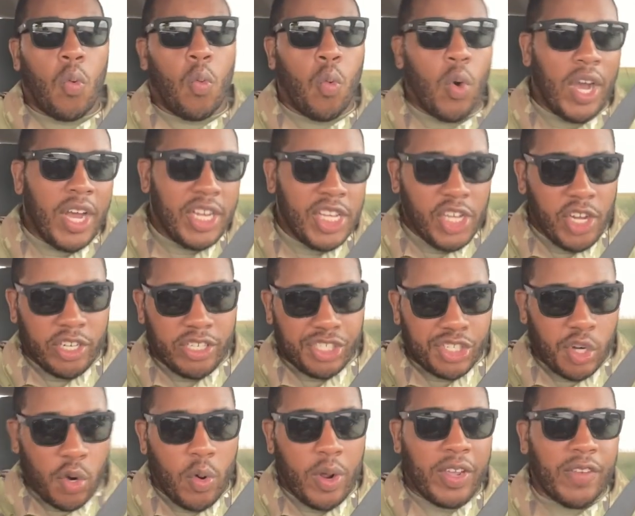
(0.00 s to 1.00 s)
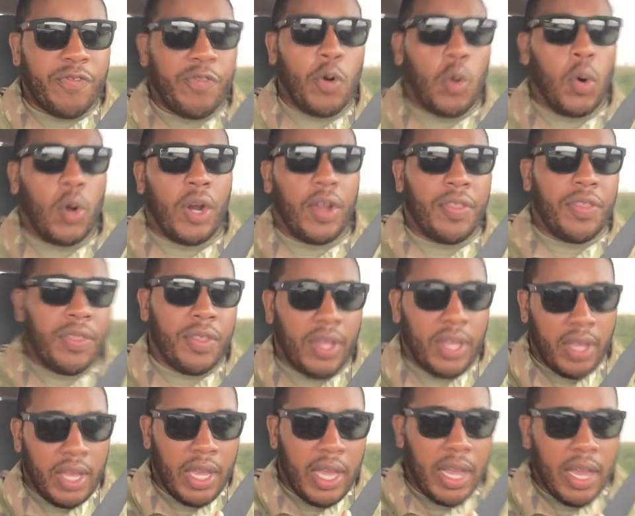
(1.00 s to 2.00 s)
what you're showing forth,
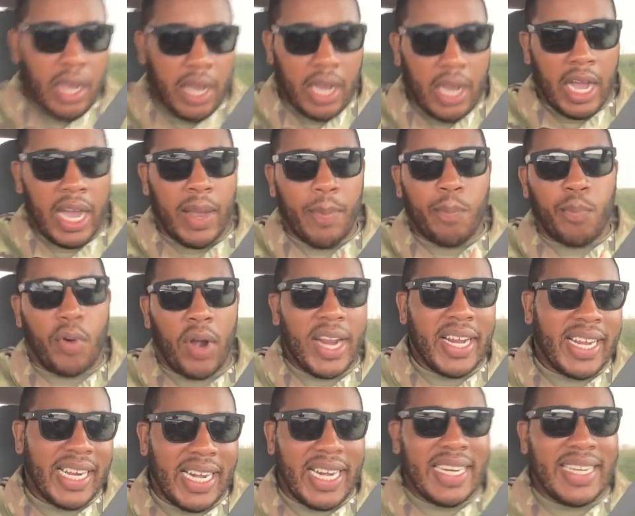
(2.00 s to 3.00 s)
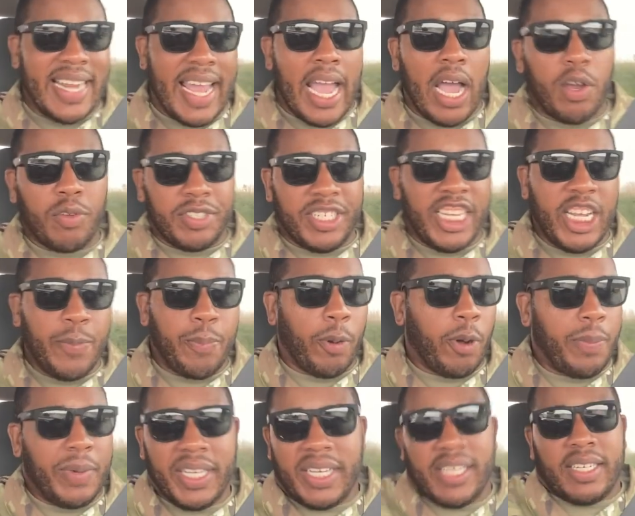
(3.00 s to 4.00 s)
uh, breaking it down deeper,
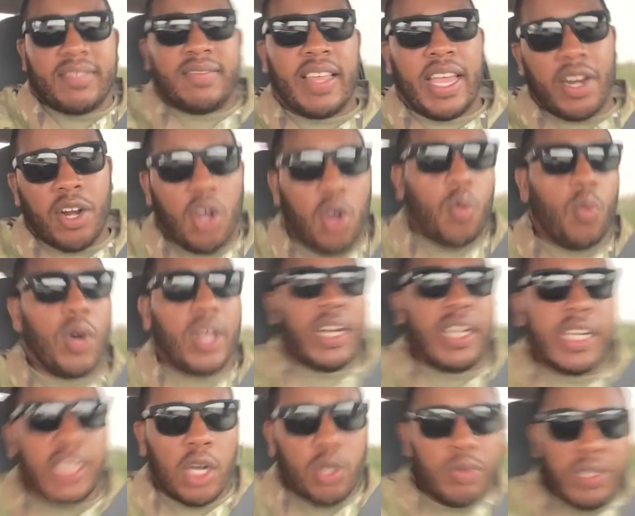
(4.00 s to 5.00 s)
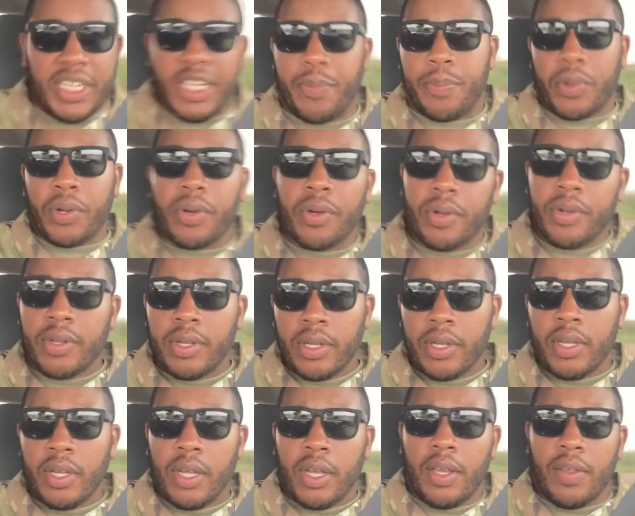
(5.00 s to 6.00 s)
because they don't want to go deeper.
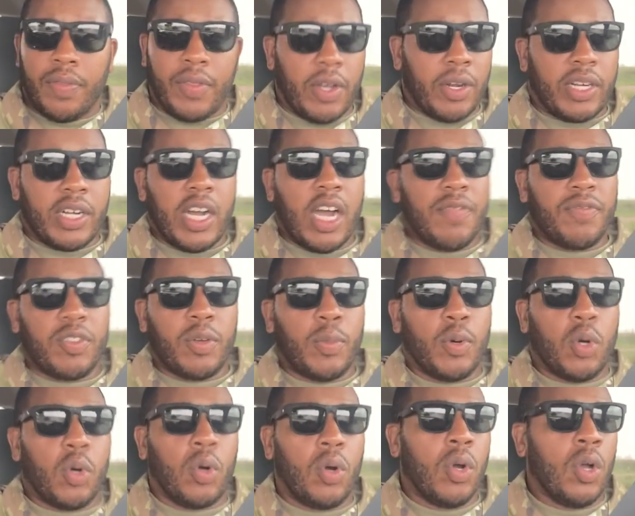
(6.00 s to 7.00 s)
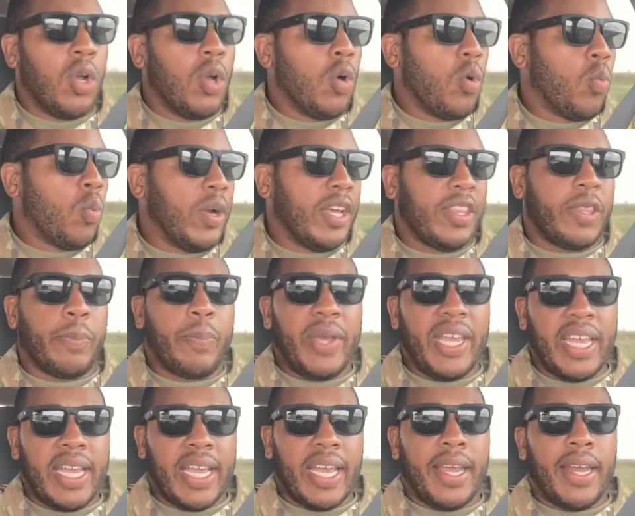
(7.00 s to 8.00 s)
They're comfortable with
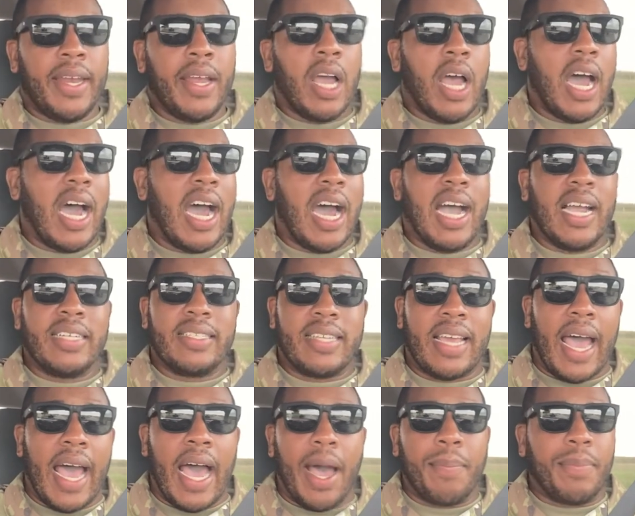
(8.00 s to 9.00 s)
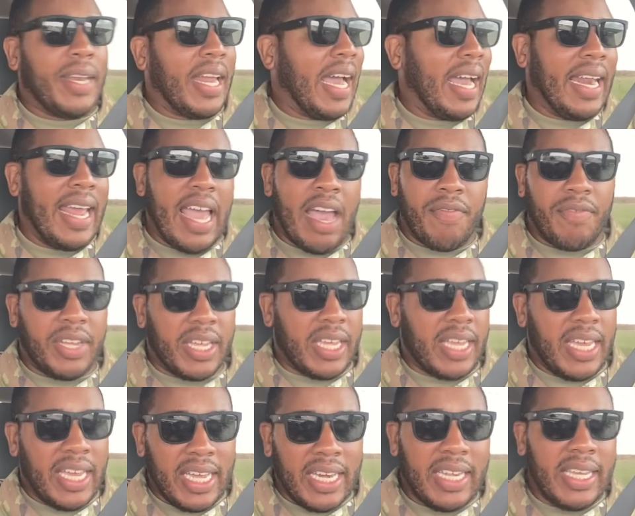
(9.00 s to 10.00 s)
being on top, not having
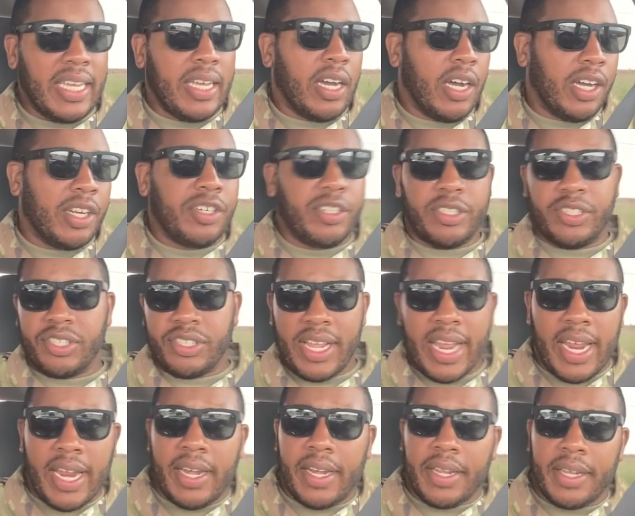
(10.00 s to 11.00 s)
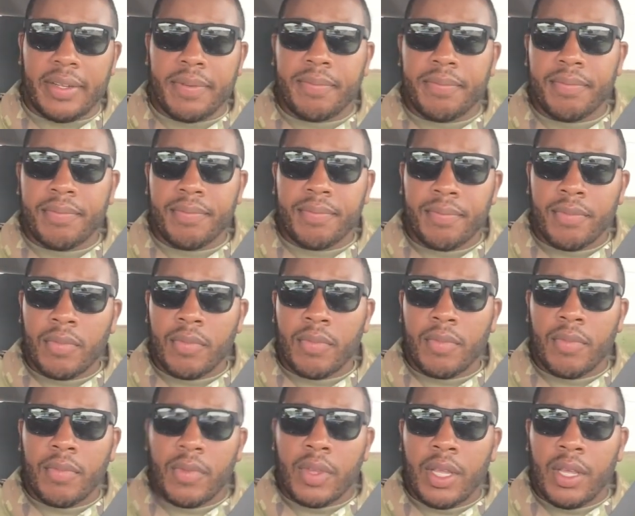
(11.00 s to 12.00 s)
any understanding.
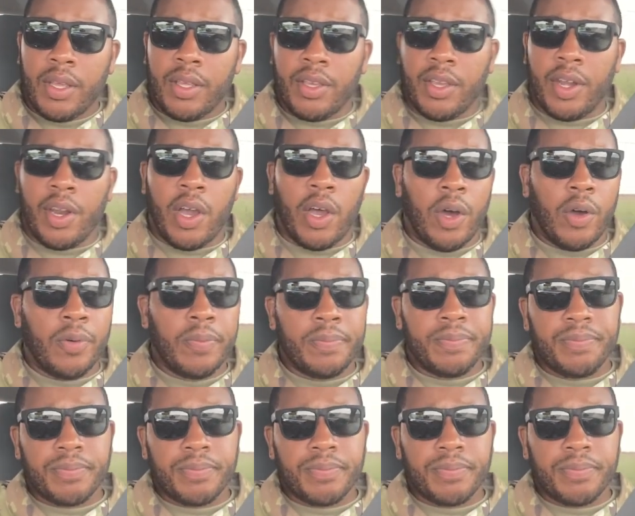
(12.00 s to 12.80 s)
You know,